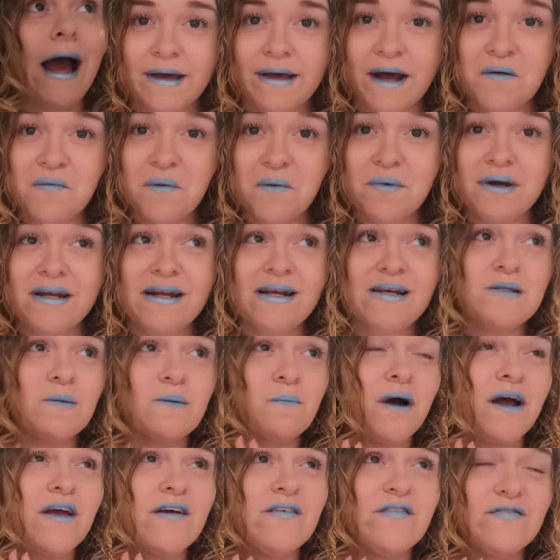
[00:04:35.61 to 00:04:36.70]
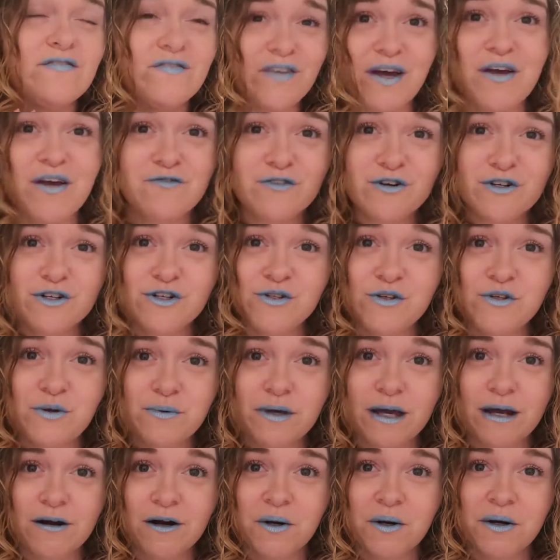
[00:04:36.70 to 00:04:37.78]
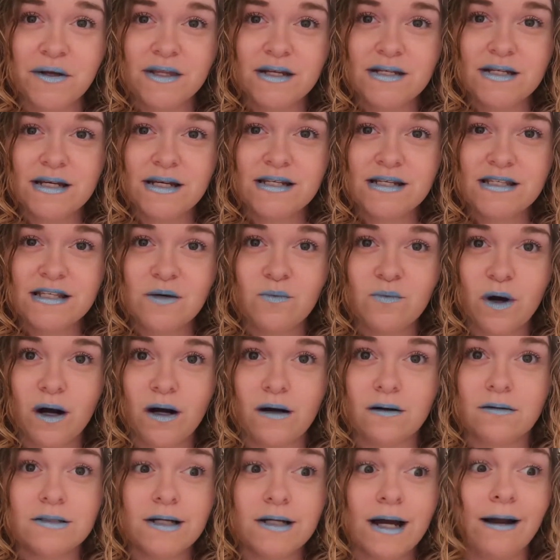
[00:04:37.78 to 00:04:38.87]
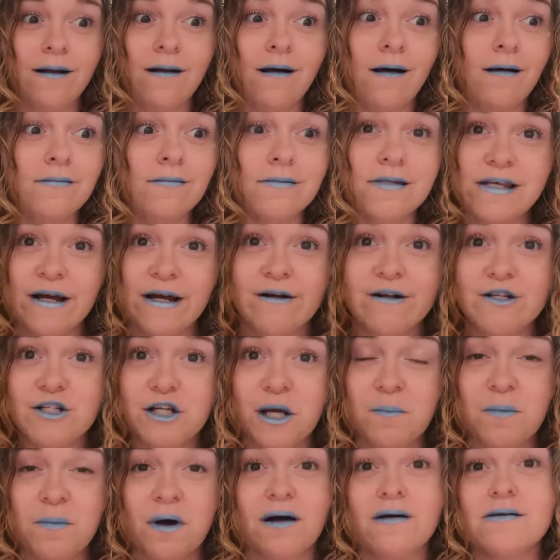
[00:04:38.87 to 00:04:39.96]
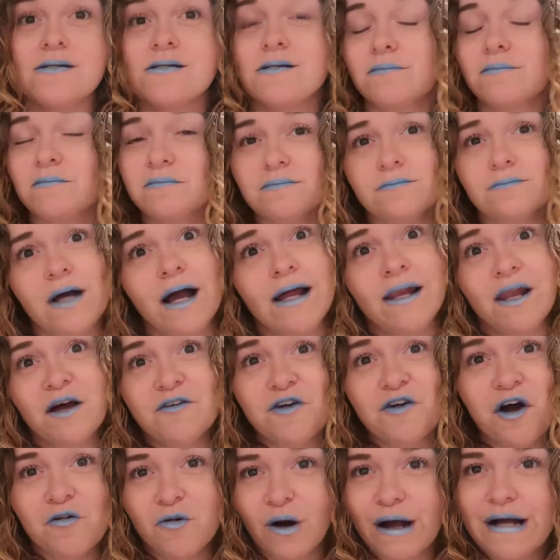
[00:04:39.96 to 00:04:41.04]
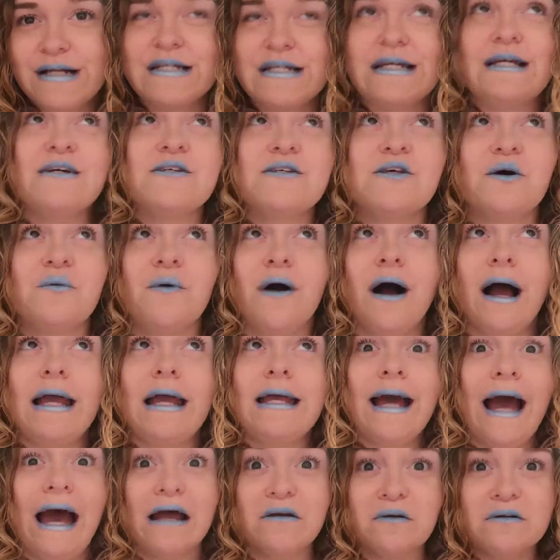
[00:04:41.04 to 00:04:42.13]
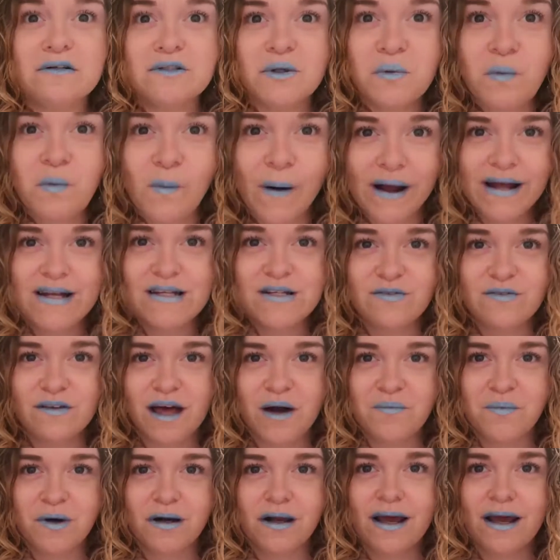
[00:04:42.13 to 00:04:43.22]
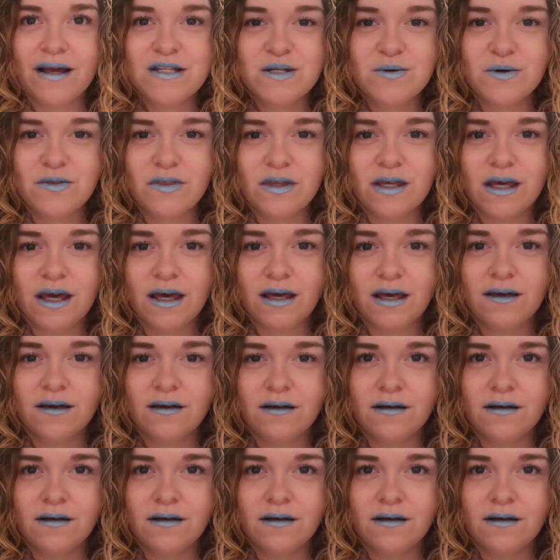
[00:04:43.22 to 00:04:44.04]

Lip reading: Catwoman is my favourite superhero in the DC world, and Sarah J. Maas, I love her writing, so I cannot wait for that one later in the year.